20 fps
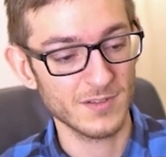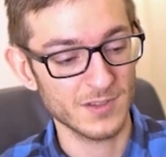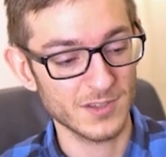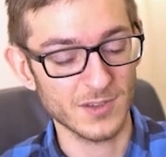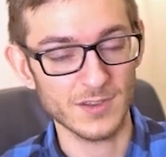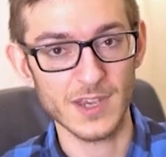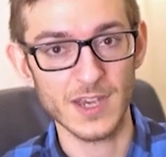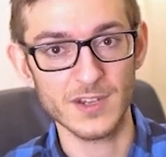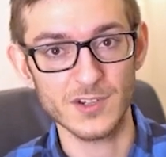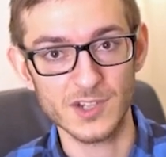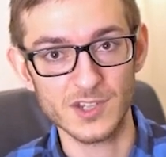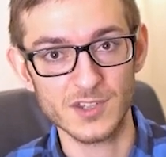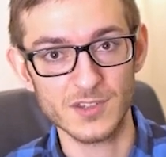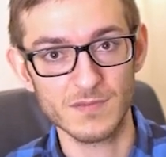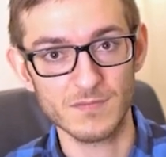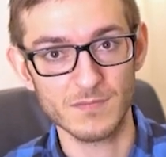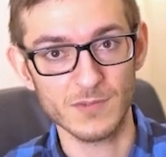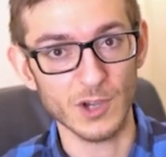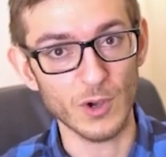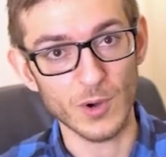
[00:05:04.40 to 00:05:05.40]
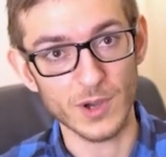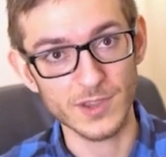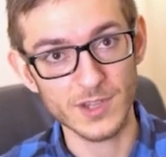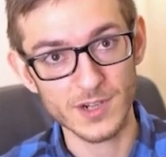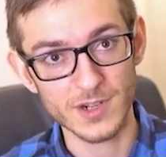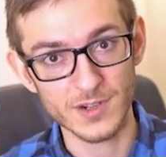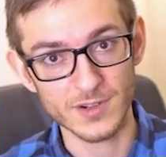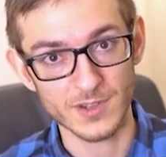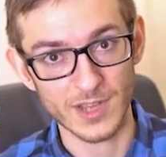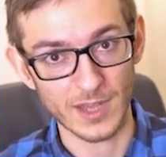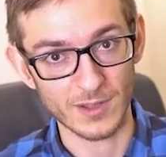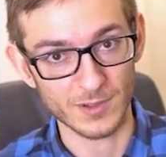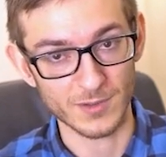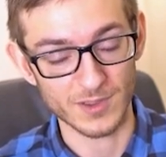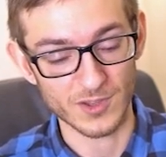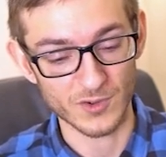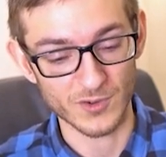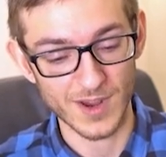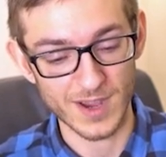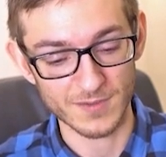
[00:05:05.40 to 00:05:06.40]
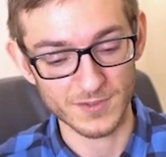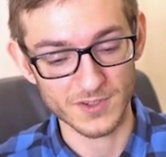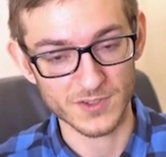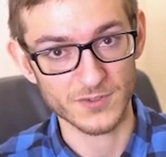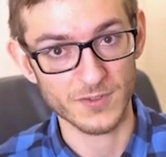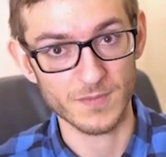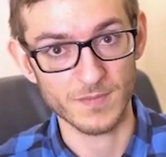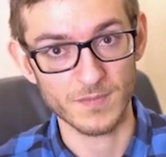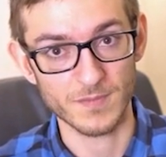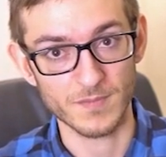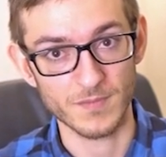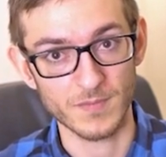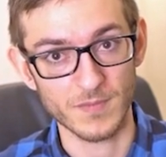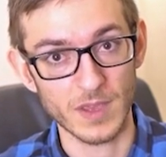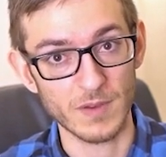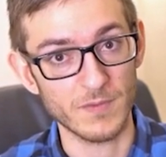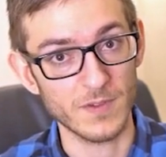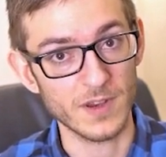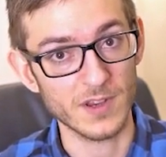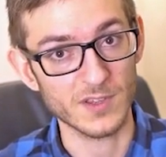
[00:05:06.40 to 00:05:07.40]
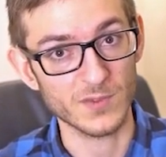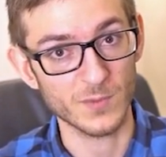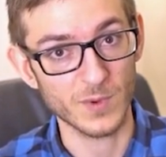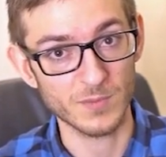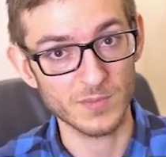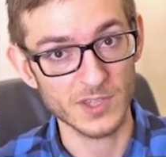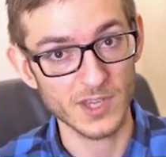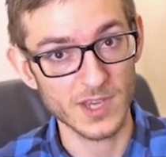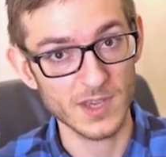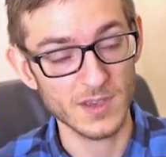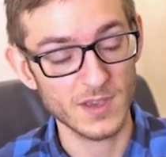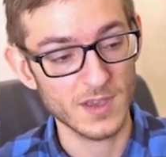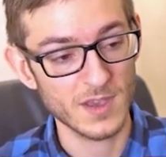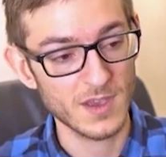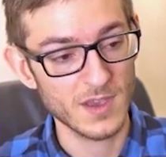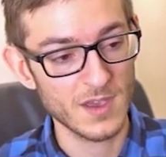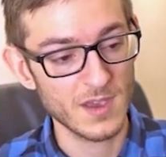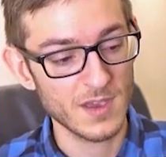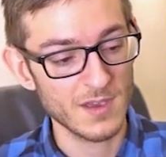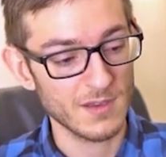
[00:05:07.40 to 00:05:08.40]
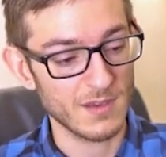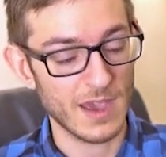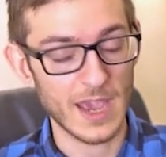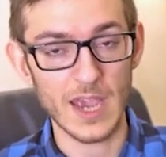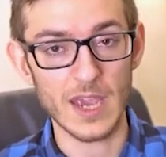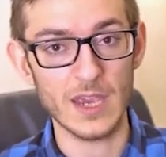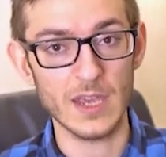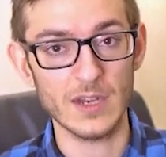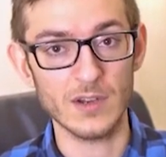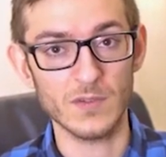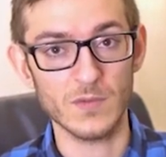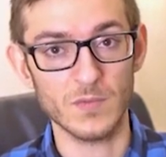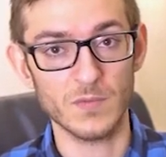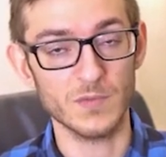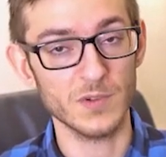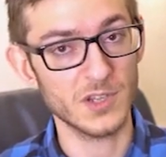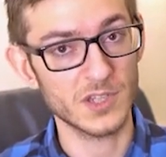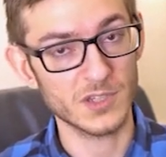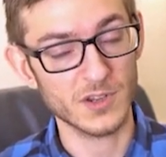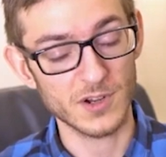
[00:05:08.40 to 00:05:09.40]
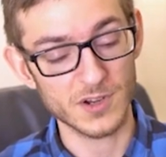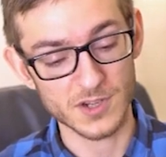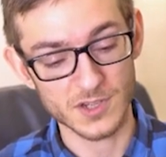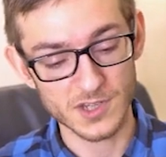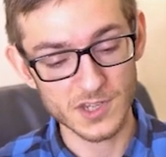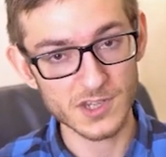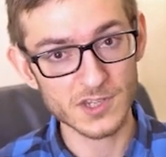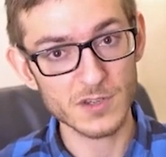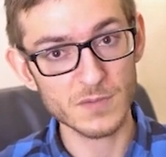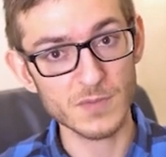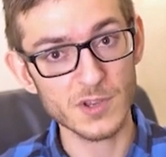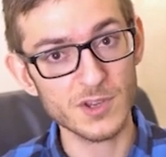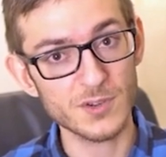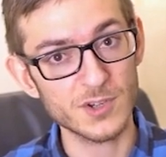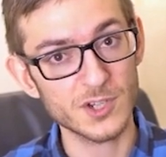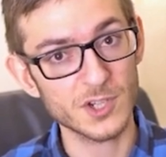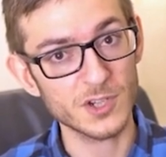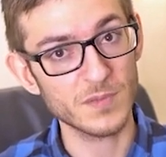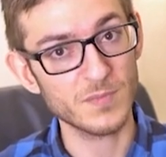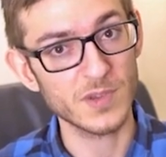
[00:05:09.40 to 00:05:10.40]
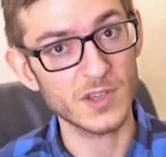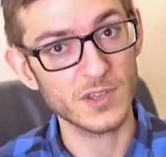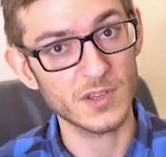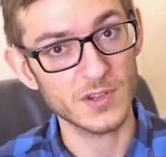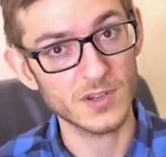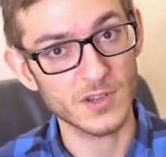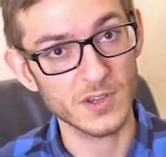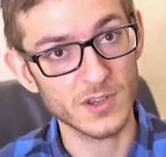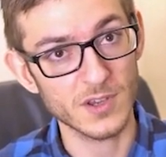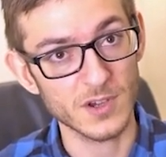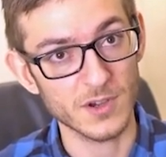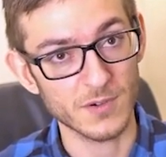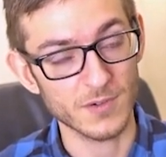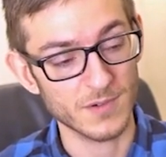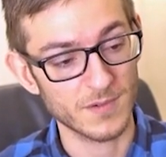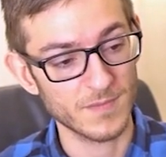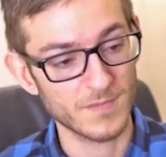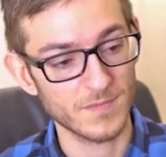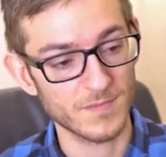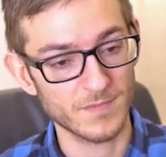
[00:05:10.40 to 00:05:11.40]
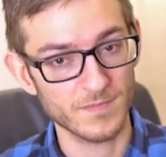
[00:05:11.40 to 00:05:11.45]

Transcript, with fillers: So yeah, just go on there, download the drivers from NVIDIA's website, and restart your system, and you should be good to go.